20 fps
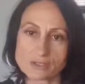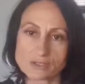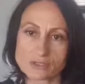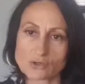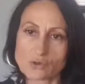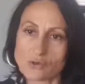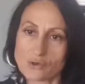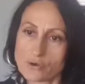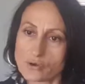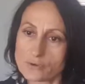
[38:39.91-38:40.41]

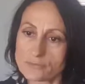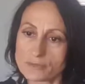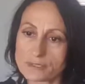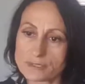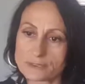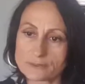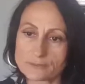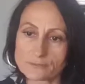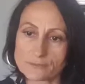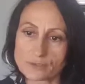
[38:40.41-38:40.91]
go
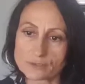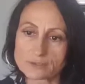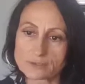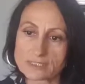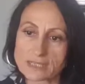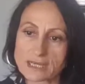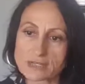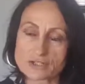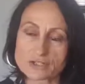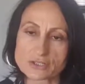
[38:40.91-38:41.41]
over what
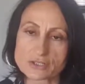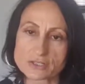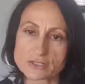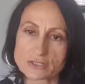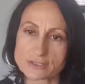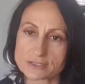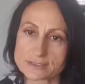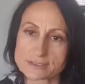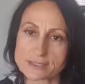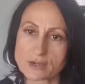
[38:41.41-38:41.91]
actually
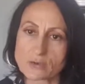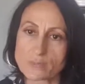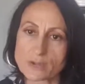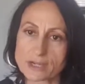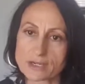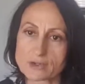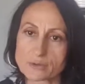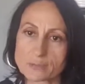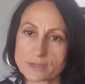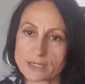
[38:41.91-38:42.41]
hurts our
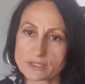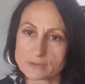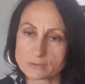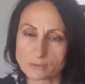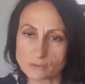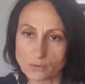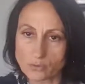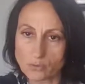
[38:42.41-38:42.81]
microbiome,